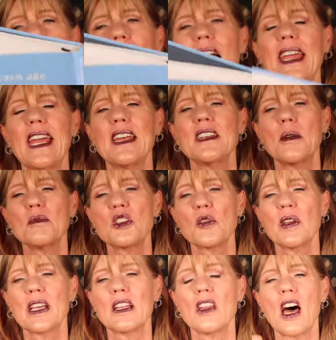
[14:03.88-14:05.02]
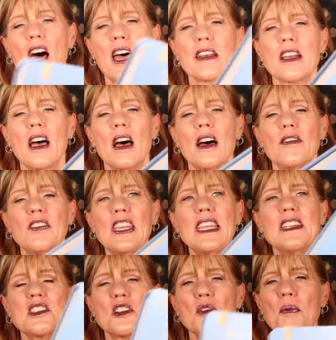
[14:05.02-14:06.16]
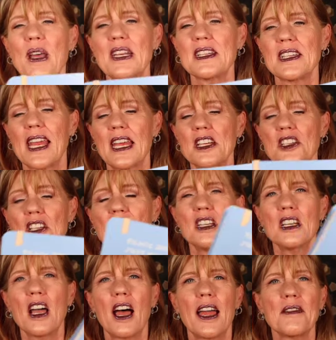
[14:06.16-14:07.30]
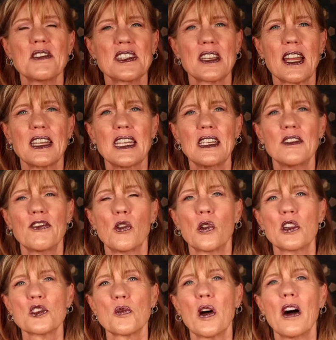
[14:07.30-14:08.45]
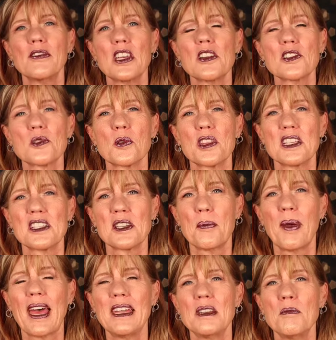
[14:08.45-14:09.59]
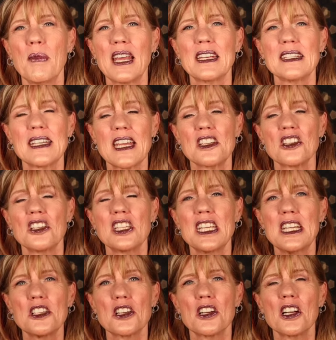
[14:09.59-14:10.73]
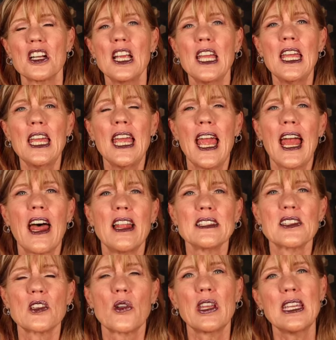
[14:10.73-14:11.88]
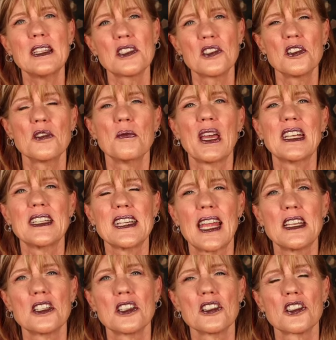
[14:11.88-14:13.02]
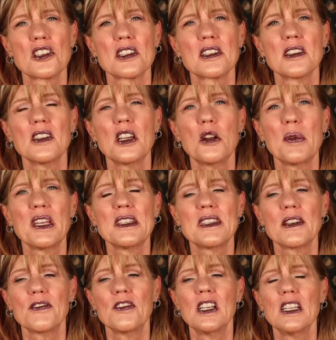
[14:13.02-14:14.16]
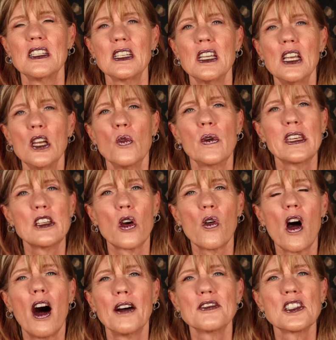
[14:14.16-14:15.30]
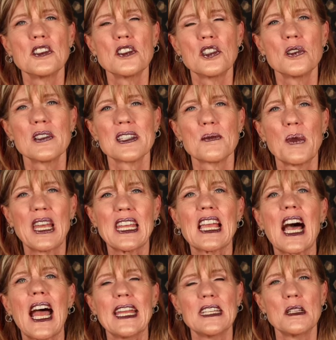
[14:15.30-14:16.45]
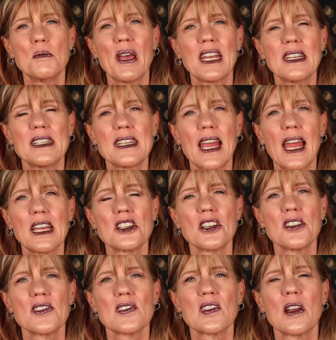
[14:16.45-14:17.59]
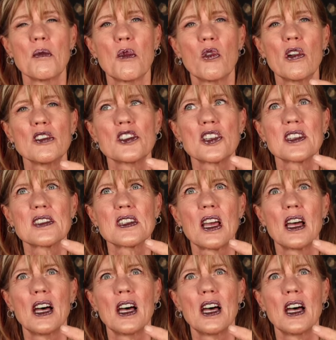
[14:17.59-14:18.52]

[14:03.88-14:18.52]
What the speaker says: I end up doing a lot of Eastern meditation. I've studied for 12 years with a Tibetan meditation teacher, and so Eastern meditation is just a little bit different. We don't often do as many guided meditations. They're more just